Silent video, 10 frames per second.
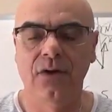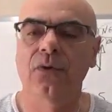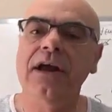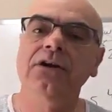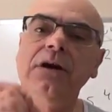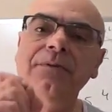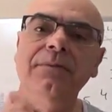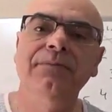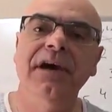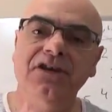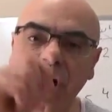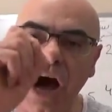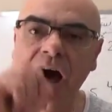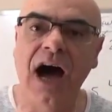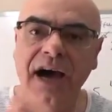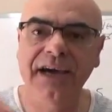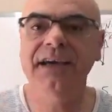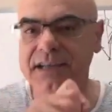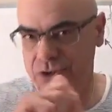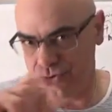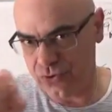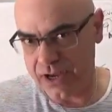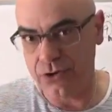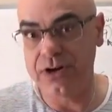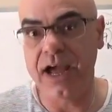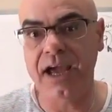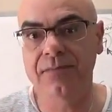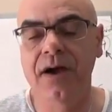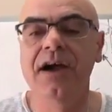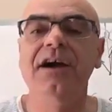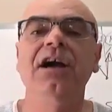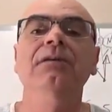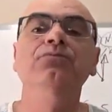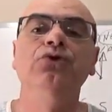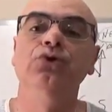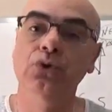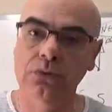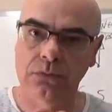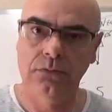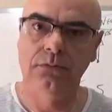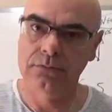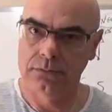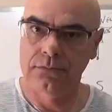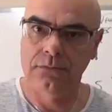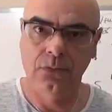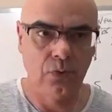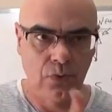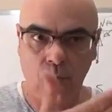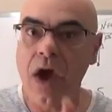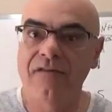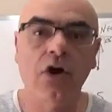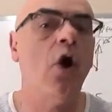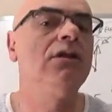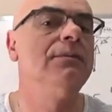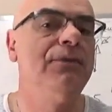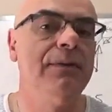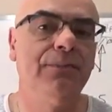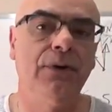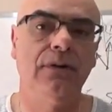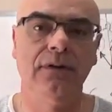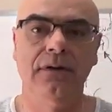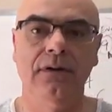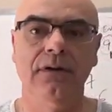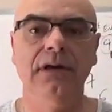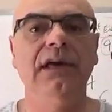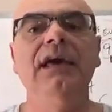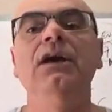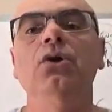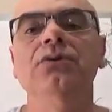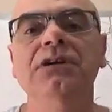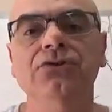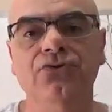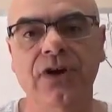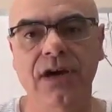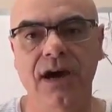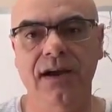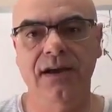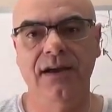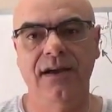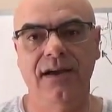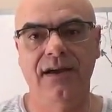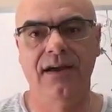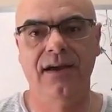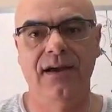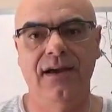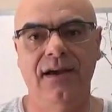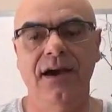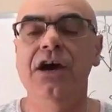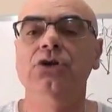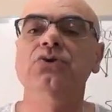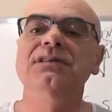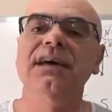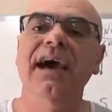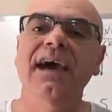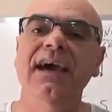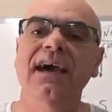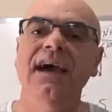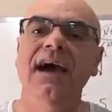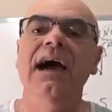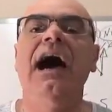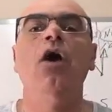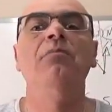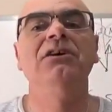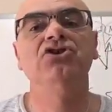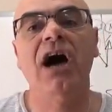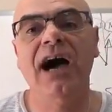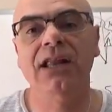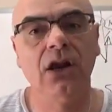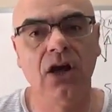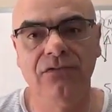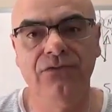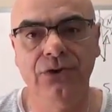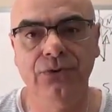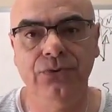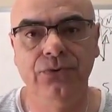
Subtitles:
Right on top of the page, I, and you write your name, come to wherever, all the people, including Drea, to say how much I love you,